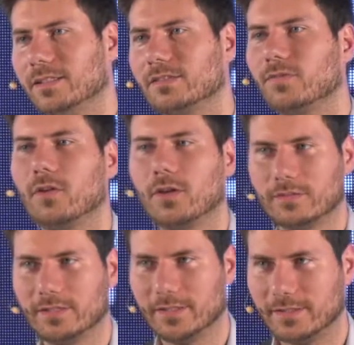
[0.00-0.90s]

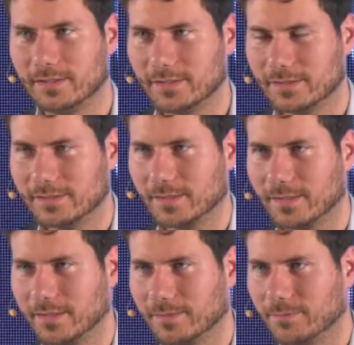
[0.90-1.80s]
flawed, it is
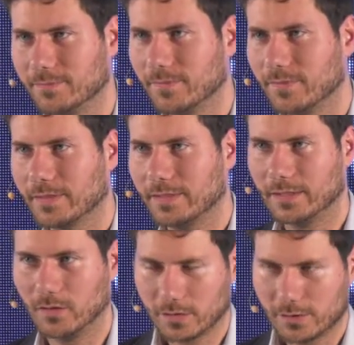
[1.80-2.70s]

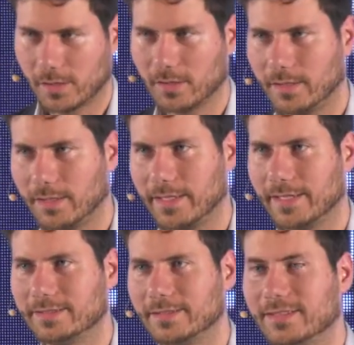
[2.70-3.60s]
illogical,
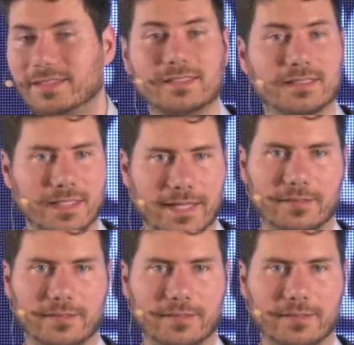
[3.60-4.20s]
and it is sad